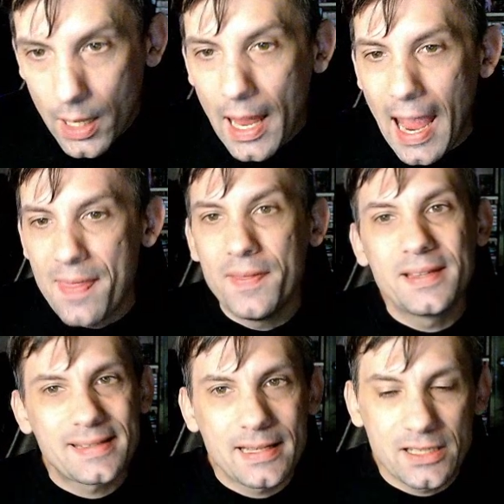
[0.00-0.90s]
And then this
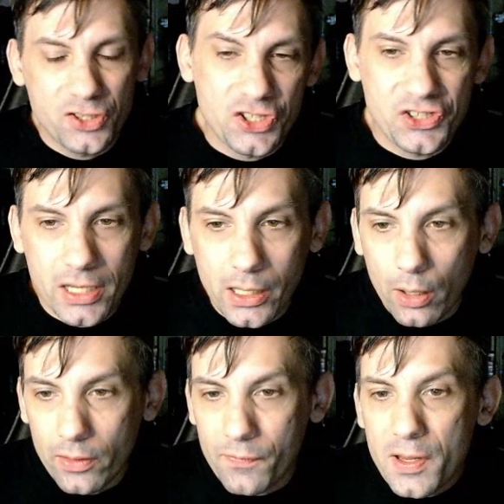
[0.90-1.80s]
thing is just sitting on
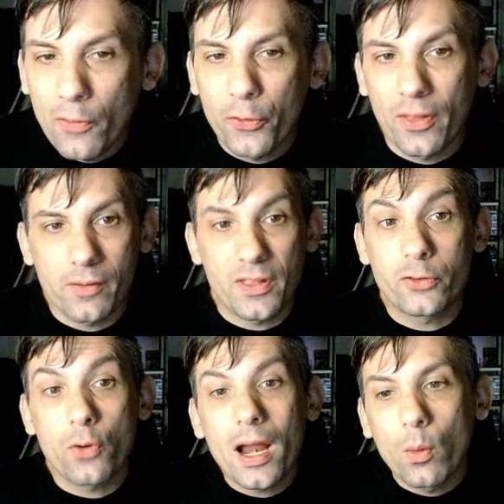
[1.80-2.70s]
the field so that if they
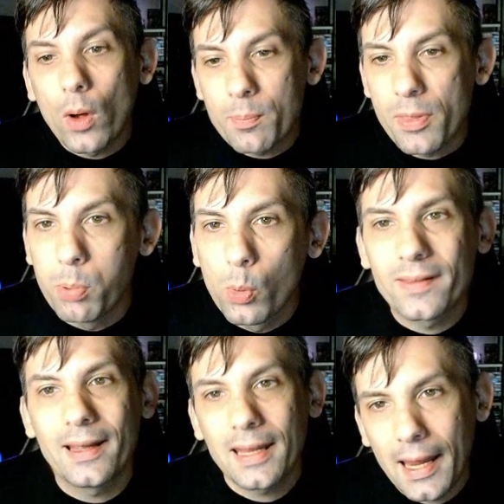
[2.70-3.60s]
try to wipe the board, they
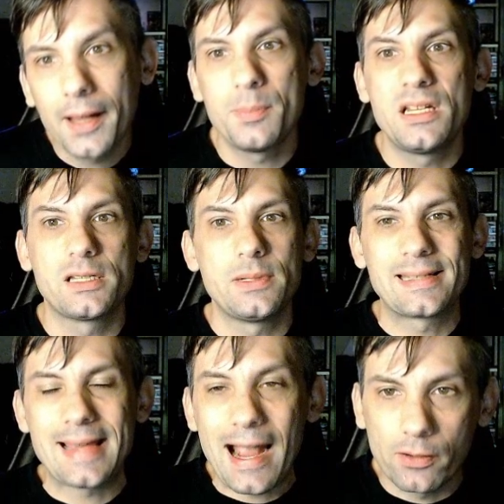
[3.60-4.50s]
can't because we
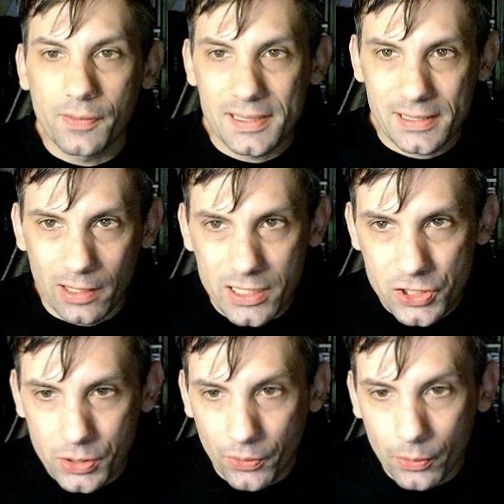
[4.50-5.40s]
sacrificed the Light
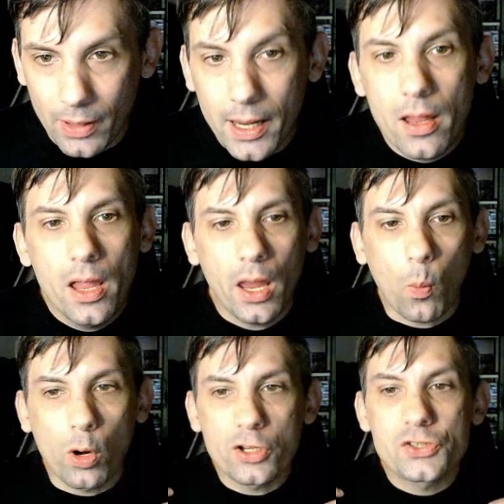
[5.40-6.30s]
Shield Array. It
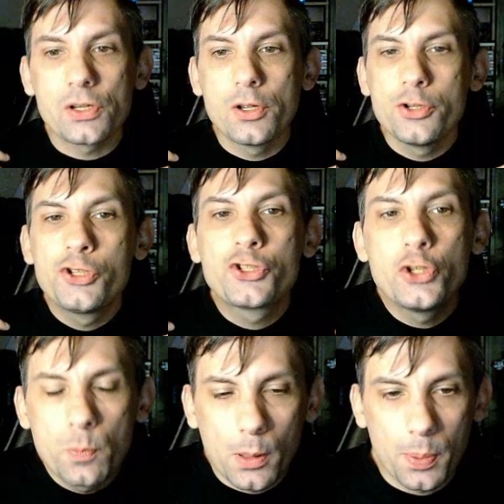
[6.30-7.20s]
works
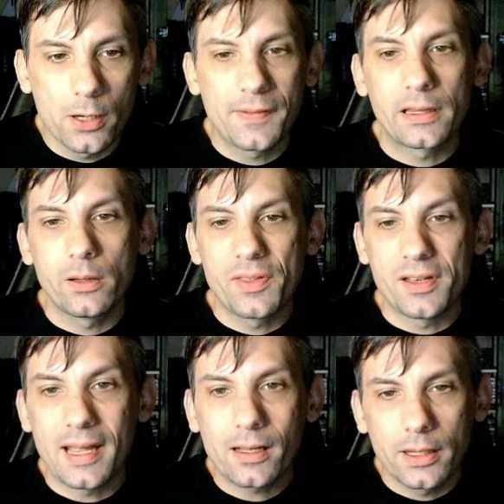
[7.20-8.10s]
super perfectly with a
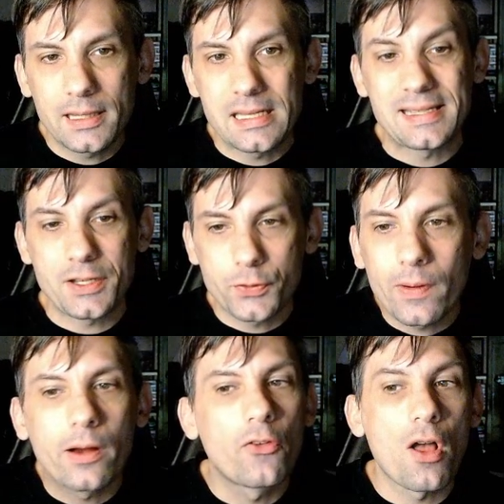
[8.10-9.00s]
deck like this that
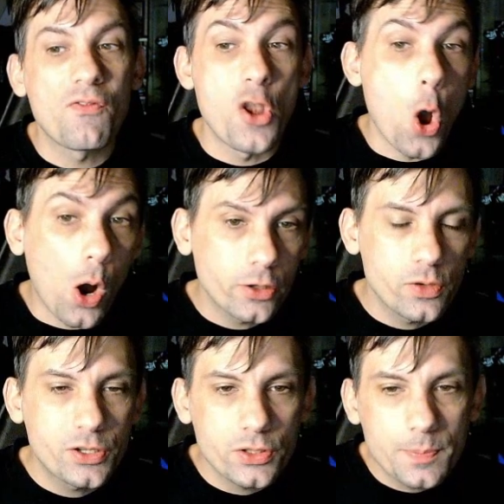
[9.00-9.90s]
triggers off
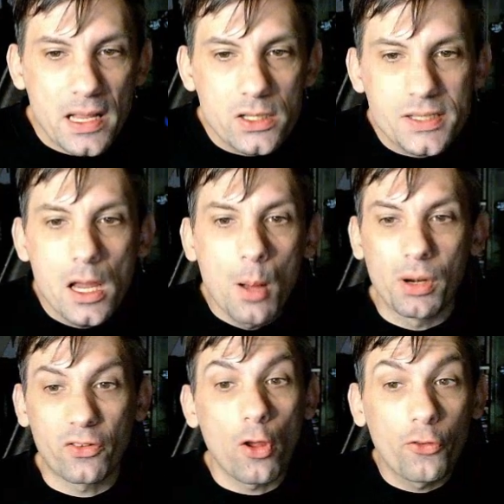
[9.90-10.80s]
non-creature spells, but
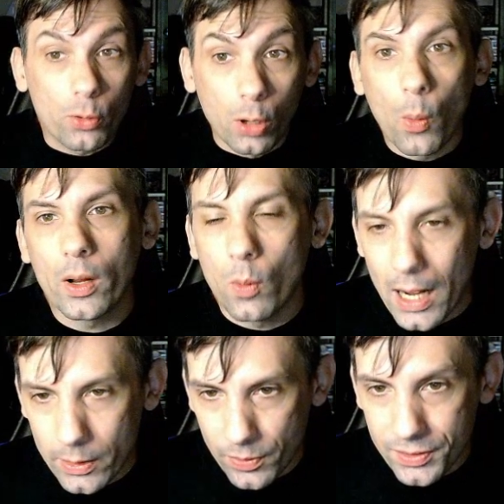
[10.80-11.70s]
is also going
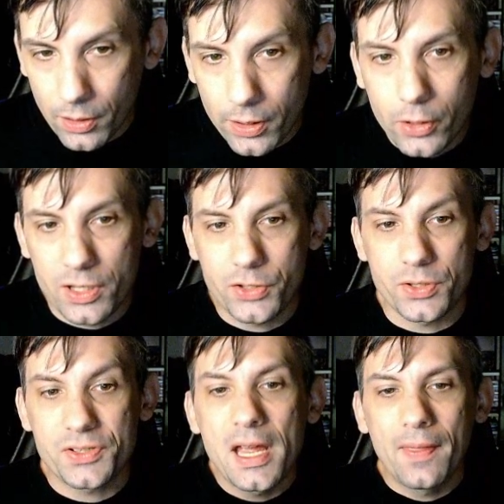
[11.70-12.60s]
wide with a ton of
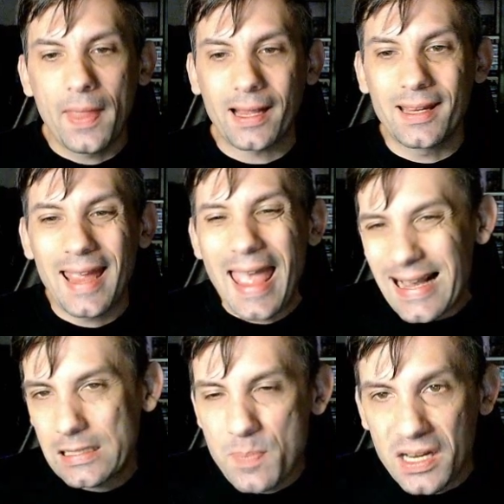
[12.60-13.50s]
creatures that can get
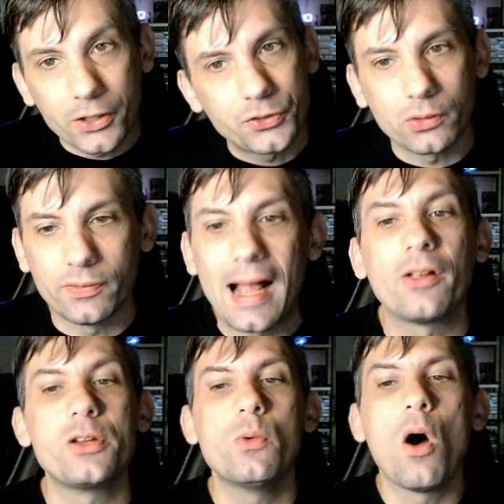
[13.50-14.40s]
exponential
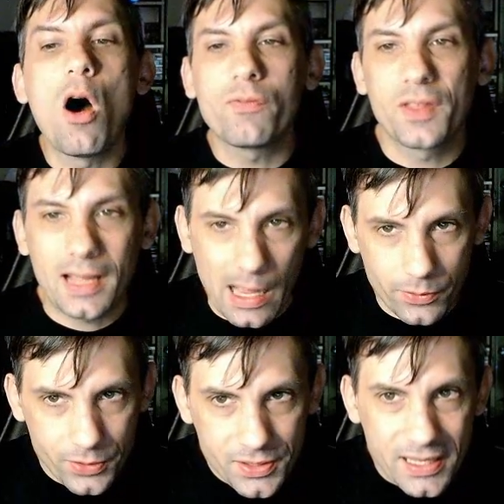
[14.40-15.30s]
value off the
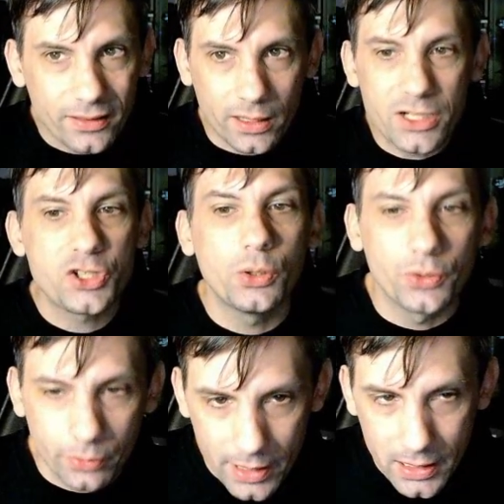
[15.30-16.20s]
counters that Light Shield
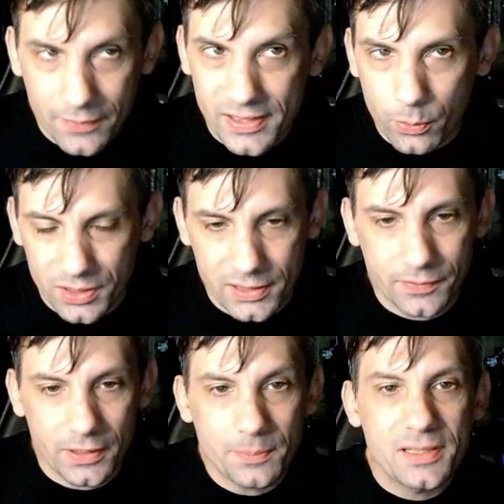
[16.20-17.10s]
Array gives it once it
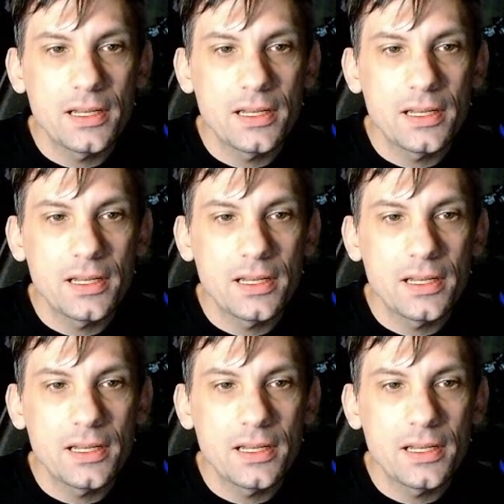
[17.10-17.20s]
flips.